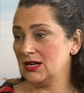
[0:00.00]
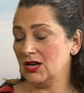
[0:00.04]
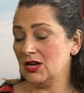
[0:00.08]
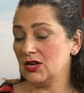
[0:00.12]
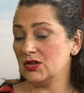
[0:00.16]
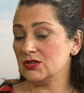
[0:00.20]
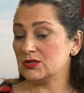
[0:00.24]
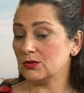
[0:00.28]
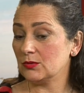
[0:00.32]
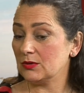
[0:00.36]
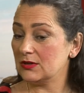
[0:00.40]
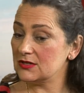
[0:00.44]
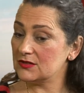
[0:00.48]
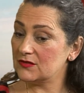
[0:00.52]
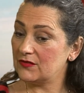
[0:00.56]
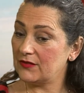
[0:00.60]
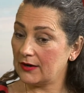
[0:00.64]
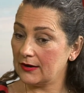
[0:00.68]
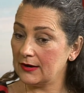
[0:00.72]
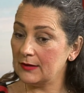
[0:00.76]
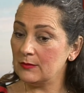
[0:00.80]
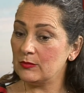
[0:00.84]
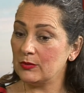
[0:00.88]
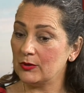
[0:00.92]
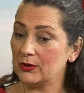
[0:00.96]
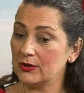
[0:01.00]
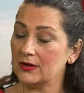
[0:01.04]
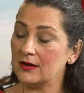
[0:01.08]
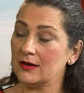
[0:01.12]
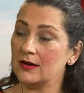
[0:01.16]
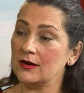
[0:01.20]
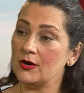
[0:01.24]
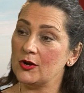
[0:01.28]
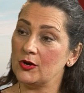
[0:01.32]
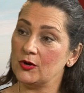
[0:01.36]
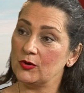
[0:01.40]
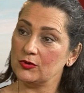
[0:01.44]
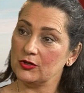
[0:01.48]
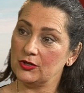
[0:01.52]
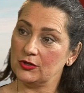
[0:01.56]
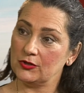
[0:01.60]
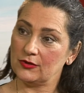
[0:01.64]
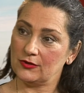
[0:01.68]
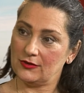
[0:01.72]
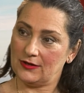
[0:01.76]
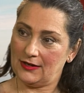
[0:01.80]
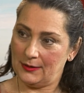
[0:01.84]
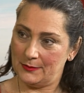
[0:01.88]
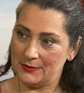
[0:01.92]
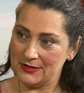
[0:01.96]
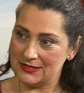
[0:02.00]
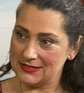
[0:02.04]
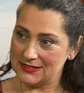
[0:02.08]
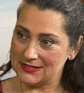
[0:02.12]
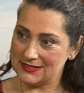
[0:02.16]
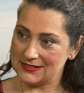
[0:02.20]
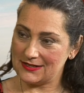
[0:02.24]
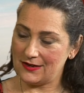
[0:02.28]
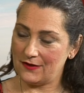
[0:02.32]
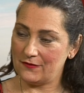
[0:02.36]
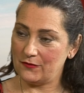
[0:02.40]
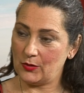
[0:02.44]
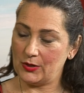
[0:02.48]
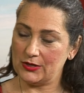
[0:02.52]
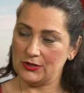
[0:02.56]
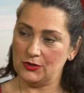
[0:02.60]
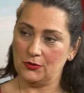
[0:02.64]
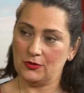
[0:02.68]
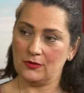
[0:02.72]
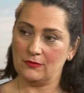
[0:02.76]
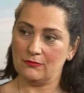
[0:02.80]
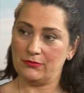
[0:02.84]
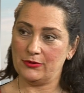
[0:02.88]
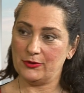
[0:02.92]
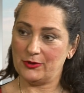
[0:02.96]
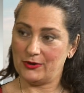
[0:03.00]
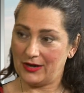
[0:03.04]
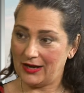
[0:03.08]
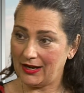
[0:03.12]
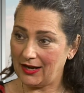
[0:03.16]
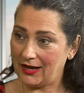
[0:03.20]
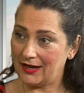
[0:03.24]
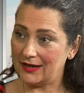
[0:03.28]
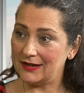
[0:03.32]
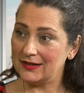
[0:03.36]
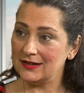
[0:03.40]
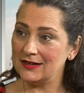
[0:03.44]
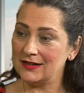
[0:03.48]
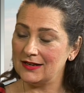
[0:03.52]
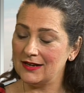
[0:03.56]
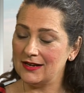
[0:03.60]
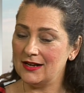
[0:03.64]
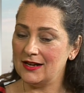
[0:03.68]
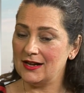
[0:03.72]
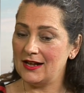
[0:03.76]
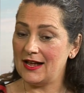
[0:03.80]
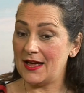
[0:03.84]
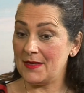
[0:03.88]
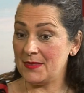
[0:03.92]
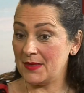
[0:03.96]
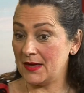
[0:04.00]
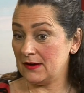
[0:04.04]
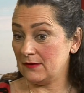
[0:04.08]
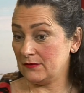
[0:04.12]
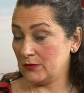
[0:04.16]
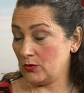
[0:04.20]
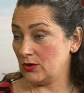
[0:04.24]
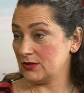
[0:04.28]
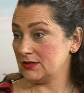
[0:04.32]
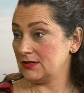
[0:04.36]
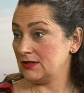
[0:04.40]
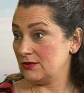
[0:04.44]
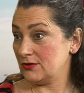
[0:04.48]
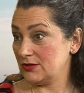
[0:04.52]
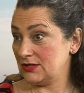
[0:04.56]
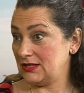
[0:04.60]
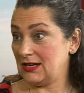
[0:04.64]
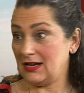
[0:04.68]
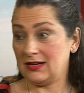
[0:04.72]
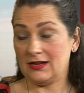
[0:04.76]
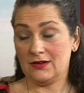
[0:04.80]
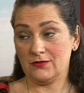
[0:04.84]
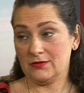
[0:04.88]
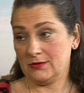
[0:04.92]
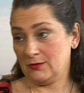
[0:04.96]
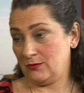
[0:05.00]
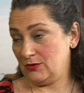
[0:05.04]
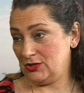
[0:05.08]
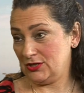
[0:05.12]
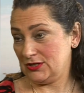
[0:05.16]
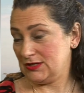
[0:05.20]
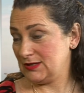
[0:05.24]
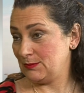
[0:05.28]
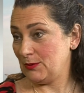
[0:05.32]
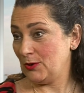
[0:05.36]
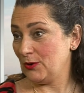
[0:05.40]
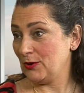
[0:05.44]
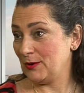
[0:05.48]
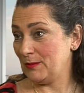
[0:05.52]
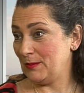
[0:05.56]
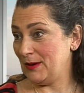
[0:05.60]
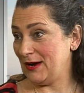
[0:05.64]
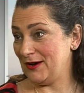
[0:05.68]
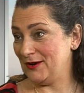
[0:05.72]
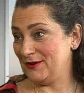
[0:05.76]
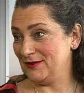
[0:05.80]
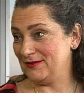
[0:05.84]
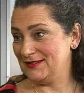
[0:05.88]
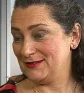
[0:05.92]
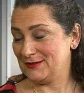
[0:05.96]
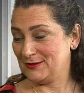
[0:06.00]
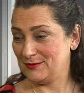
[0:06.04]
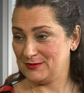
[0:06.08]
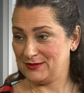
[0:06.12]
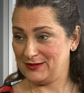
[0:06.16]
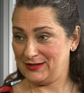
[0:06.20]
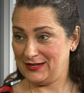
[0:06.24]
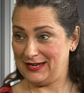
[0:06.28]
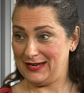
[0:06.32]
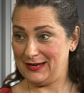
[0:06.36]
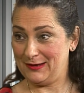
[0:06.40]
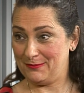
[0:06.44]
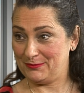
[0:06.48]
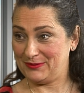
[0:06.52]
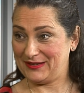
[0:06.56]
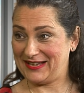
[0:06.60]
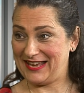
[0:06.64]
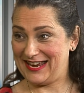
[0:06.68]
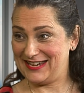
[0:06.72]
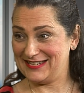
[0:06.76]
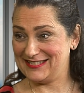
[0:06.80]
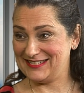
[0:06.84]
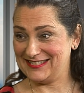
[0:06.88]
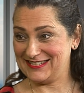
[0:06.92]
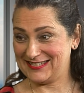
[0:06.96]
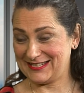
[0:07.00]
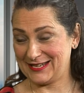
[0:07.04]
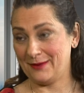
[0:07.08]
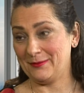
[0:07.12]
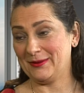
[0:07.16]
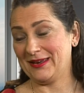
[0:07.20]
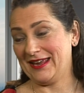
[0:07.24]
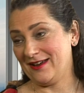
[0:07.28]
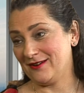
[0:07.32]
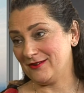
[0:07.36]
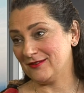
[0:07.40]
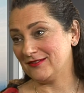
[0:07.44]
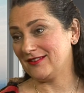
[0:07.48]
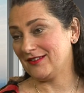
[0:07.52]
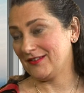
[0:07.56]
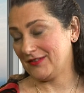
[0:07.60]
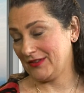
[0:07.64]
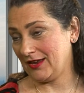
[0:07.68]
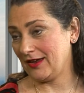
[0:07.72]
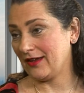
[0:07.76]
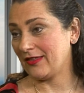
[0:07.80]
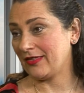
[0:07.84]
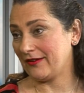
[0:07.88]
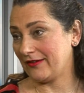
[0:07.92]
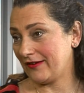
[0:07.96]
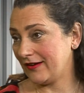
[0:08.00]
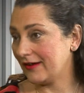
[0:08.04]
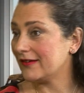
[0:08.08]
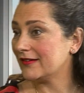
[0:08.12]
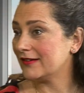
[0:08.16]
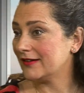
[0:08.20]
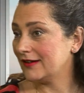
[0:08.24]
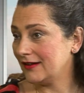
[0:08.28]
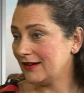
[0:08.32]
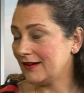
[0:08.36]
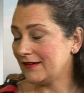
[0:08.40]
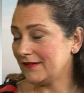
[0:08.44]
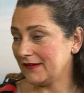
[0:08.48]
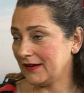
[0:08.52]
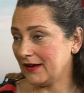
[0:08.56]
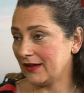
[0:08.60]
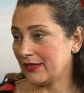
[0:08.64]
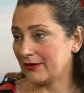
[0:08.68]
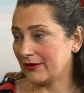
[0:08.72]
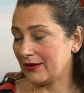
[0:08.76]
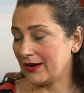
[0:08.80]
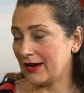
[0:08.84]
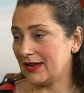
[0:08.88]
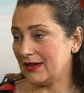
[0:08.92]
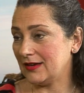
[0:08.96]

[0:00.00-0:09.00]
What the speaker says: So it is very important to know your limits of what you can put in, and then of course understand everything we just spoke about in terms of the implications coming out on the other end.